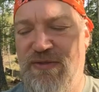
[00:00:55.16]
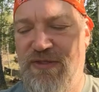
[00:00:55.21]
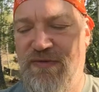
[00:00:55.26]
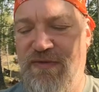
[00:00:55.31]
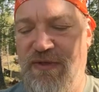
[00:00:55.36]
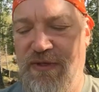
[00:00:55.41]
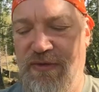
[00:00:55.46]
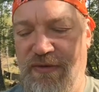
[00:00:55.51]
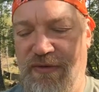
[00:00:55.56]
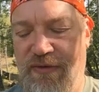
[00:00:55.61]
those
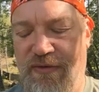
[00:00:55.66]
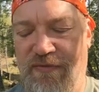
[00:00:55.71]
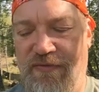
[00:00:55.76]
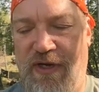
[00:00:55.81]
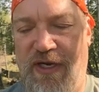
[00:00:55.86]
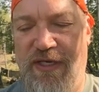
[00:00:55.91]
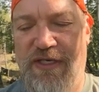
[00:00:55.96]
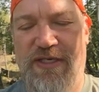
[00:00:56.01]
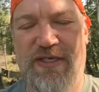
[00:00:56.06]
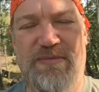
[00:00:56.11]
of you who
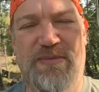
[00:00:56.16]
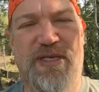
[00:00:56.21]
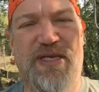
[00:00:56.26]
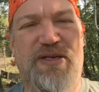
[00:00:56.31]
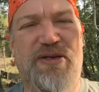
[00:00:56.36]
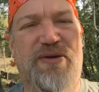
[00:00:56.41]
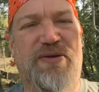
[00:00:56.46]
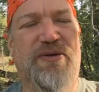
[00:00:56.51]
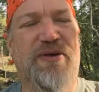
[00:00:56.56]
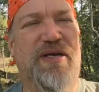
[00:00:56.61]
have watched
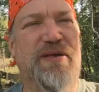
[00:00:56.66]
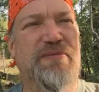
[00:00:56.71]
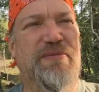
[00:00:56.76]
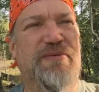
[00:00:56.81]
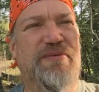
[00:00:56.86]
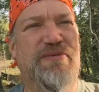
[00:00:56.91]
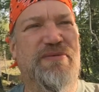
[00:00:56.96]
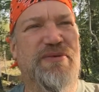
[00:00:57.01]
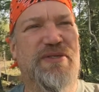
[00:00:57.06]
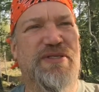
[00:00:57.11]
me know I
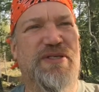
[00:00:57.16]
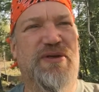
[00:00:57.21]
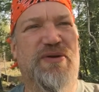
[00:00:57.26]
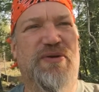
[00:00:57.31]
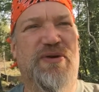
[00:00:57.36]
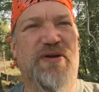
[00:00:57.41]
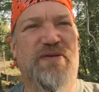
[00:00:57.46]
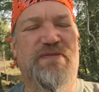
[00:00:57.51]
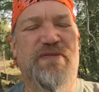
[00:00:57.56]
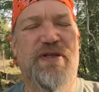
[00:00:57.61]
was
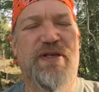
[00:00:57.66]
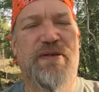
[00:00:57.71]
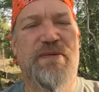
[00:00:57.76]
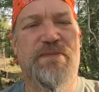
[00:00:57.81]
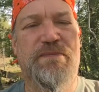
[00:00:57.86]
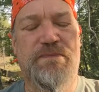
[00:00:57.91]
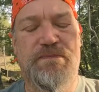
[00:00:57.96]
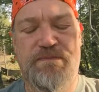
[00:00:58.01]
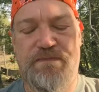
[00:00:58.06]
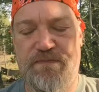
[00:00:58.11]
an
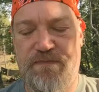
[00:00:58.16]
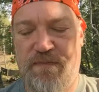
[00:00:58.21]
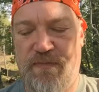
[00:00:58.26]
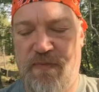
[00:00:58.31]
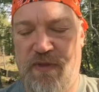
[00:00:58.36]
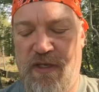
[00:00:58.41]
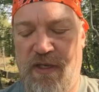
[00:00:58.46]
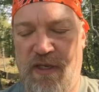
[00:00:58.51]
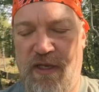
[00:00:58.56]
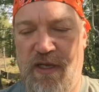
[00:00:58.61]
orphan
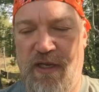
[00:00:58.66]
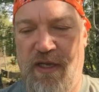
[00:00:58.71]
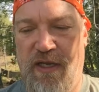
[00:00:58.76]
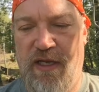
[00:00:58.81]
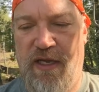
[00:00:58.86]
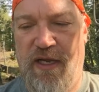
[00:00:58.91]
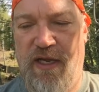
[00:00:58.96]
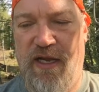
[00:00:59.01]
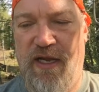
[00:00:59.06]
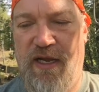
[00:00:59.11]

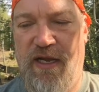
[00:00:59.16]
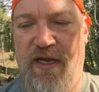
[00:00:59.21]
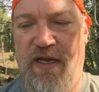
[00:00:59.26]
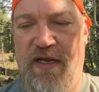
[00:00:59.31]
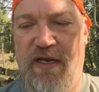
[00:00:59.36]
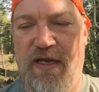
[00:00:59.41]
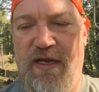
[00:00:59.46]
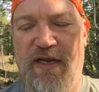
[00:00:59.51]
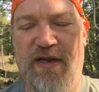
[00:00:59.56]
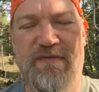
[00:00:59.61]

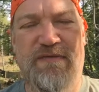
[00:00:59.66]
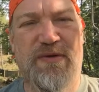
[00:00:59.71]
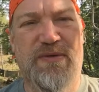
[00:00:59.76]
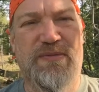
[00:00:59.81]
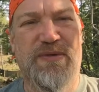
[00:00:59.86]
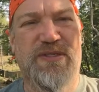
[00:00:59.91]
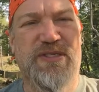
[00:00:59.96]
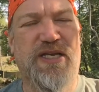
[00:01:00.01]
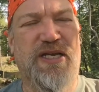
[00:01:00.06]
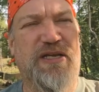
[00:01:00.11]
and I
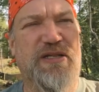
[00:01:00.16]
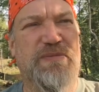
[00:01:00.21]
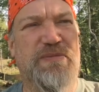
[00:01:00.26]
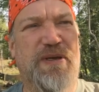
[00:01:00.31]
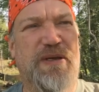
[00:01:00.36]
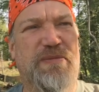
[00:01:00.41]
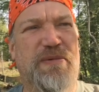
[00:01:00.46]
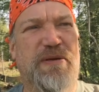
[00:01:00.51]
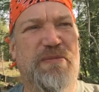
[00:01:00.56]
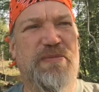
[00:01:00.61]
never was
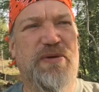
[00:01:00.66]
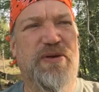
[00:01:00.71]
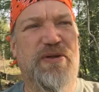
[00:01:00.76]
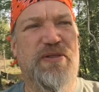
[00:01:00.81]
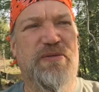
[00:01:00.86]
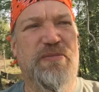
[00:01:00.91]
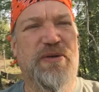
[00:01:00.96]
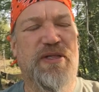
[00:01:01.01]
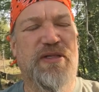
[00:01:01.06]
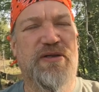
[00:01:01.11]
held by my
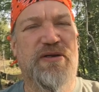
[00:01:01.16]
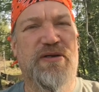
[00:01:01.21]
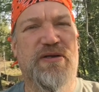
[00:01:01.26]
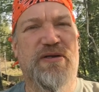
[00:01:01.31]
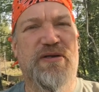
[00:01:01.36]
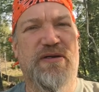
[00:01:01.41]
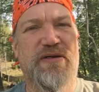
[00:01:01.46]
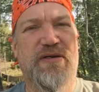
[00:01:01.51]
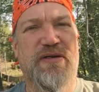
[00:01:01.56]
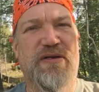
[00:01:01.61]
birth
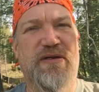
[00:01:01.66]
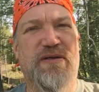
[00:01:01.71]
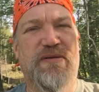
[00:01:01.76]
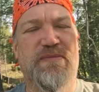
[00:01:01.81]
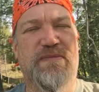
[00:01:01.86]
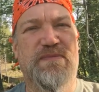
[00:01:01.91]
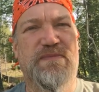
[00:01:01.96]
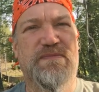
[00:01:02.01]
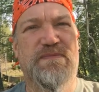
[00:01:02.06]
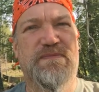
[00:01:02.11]
mother.
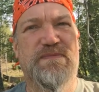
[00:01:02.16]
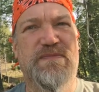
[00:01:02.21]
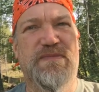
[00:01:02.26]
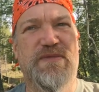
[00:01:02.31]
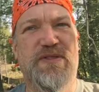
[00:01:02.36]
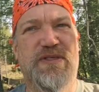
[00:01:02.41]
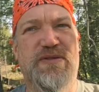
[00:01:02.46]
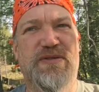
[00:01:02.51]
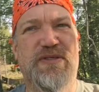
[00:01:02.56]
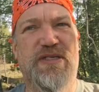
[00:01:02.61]
Um,
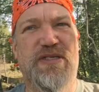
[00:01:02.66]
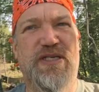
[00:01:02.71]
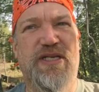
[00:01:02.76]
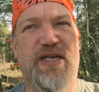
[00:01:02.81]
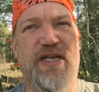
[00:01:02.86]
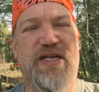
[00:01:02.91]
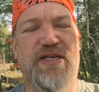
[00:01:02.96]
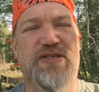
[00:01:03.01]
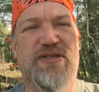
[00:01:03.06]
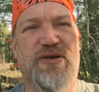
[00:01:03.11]
she was a
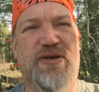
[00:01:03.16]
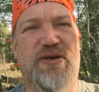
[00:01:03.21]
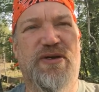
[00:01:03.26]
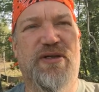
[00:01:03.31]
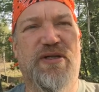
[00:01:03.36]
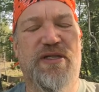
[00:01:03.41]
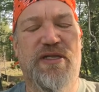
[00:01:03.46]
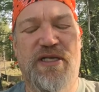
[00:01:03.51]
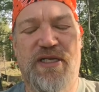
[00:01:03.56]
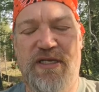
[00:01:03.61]
teenage
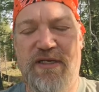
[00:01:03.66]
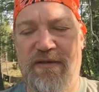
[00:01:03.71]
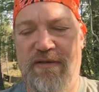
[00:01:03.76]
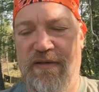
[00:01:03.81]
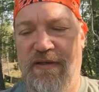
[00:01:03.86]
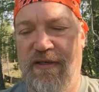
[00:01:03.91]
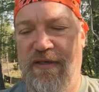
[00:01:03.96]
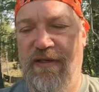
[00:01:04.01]
girl. They,